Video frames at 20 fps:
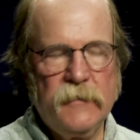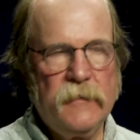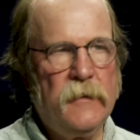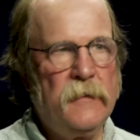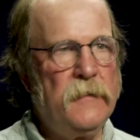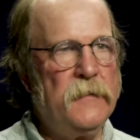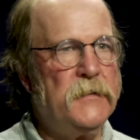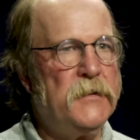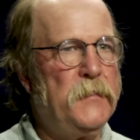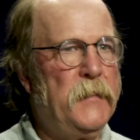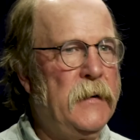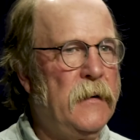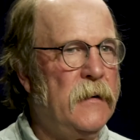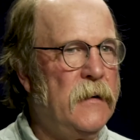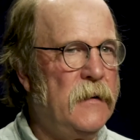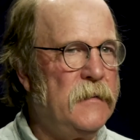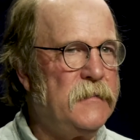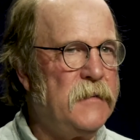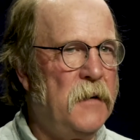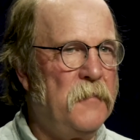soul and spirit
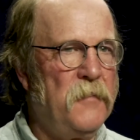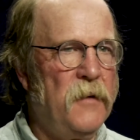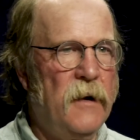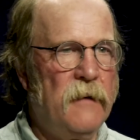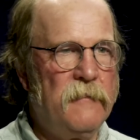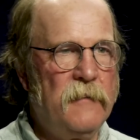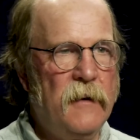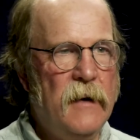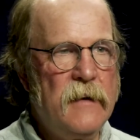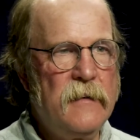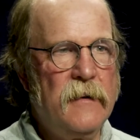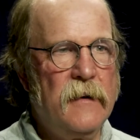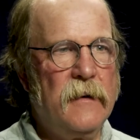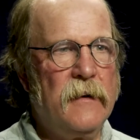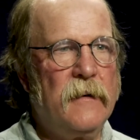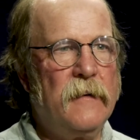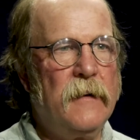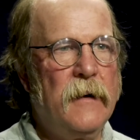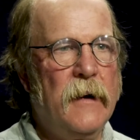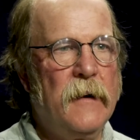on some level, I
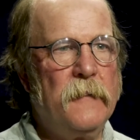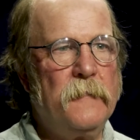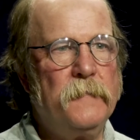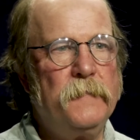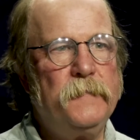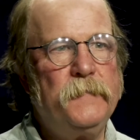think. Yeah.